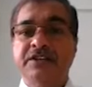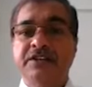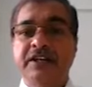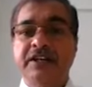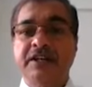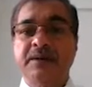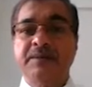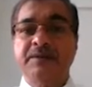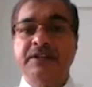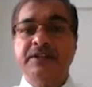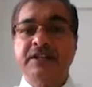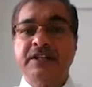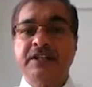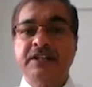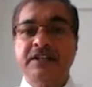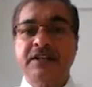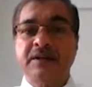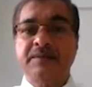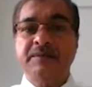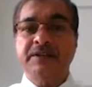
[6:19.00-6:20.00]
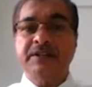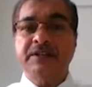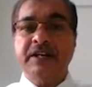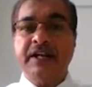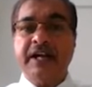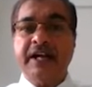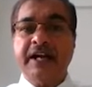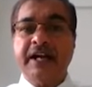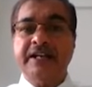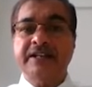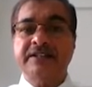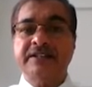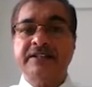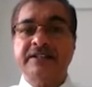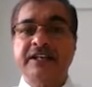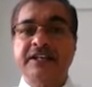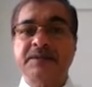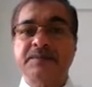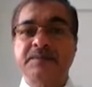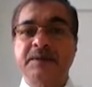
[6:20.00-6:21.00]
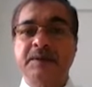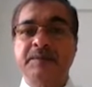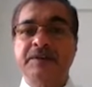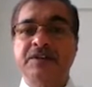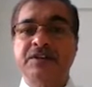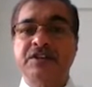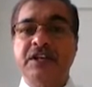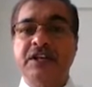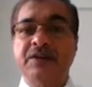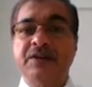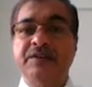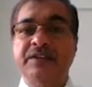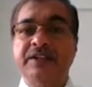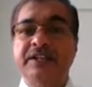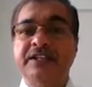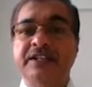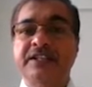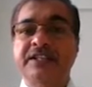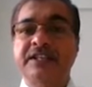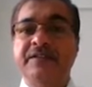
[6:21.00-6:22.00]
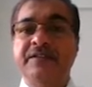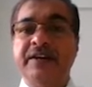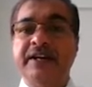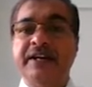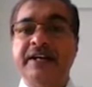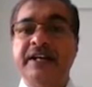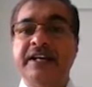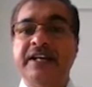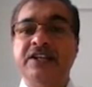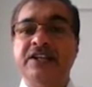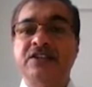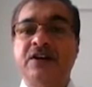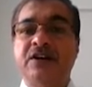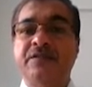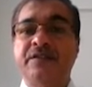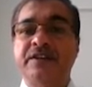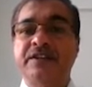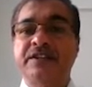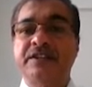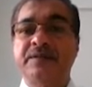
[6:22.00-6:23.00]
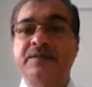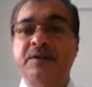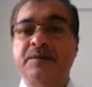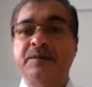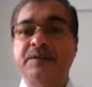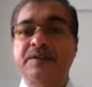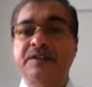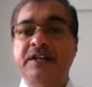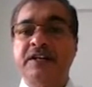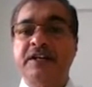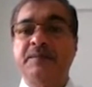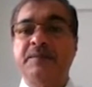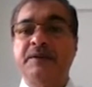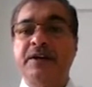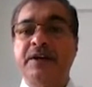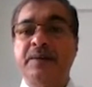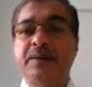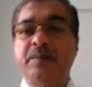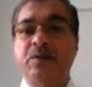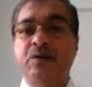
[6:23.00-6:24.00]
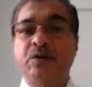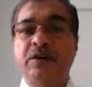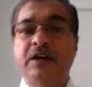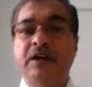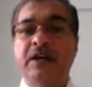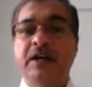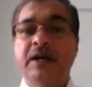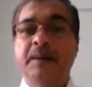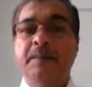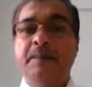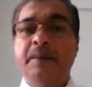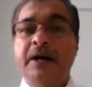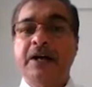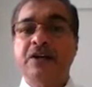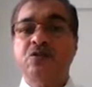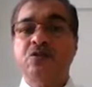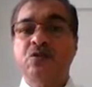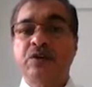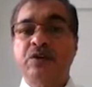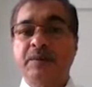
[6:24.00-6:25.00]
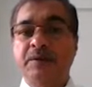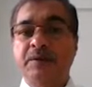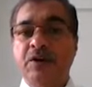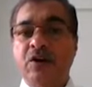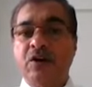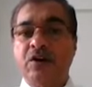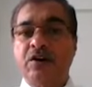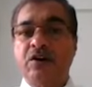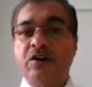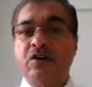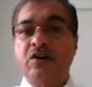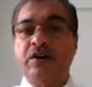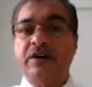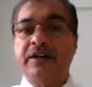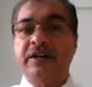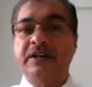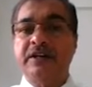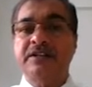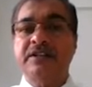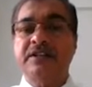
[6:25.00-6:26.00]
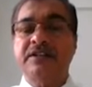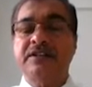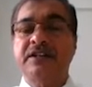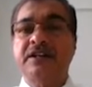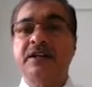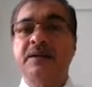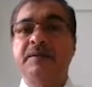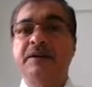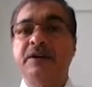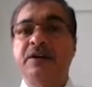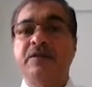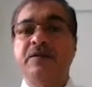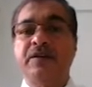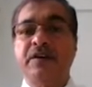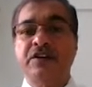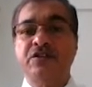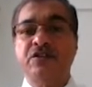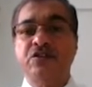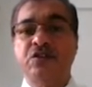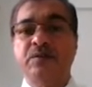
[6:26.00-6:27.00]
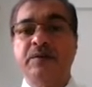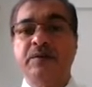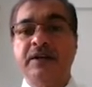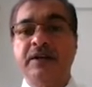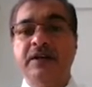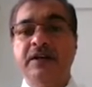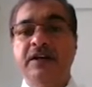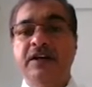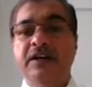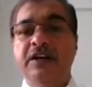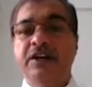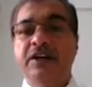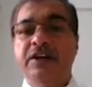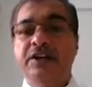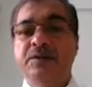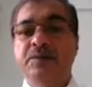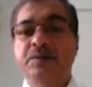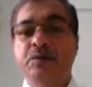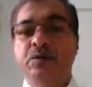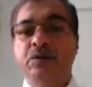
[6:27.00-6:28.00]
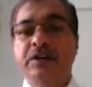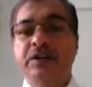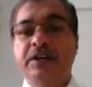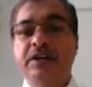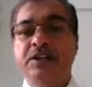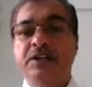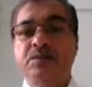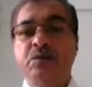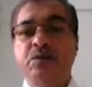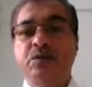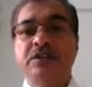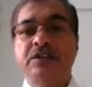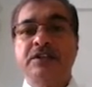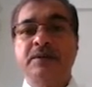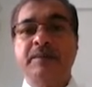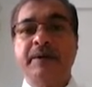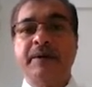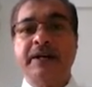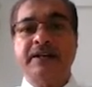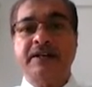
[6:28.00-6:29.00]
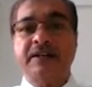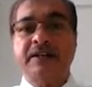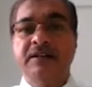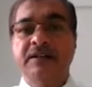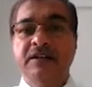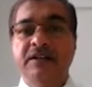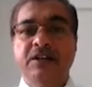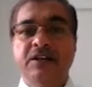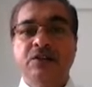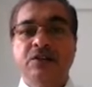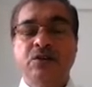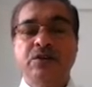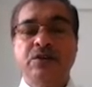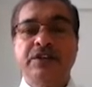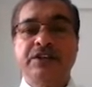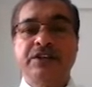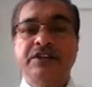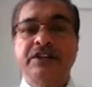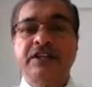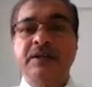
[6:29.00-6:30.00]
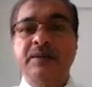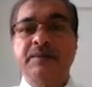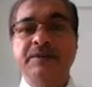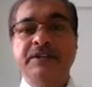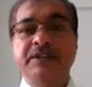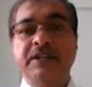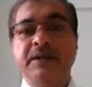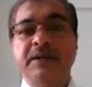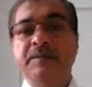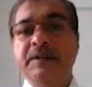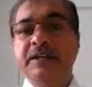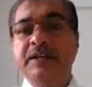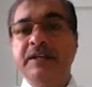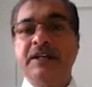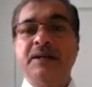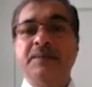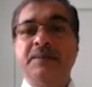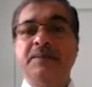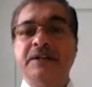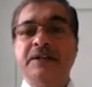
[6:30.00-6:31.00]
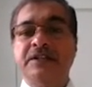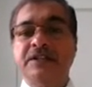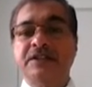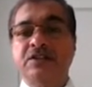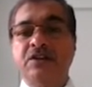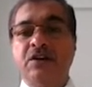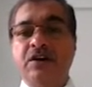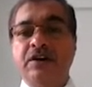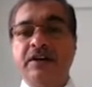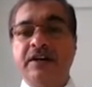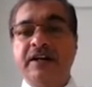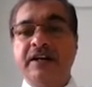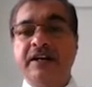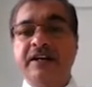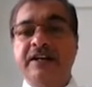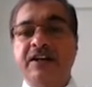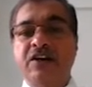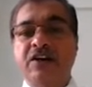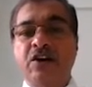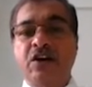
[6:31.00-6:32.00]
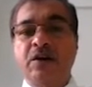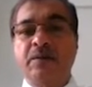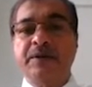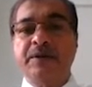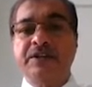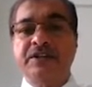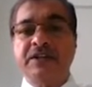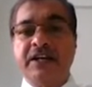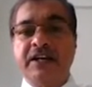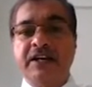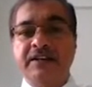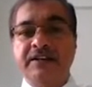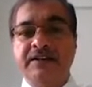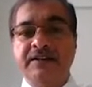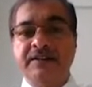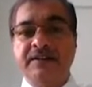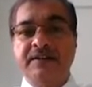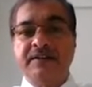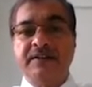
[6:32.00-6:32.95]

state commission, national commission, as case may be, shall within 7 days of receipt of a settlement report pass suitable order accordingly as a settlement of a consumer dispute and disposes the matter. So district commission immediately passes the order and cannot be challenged.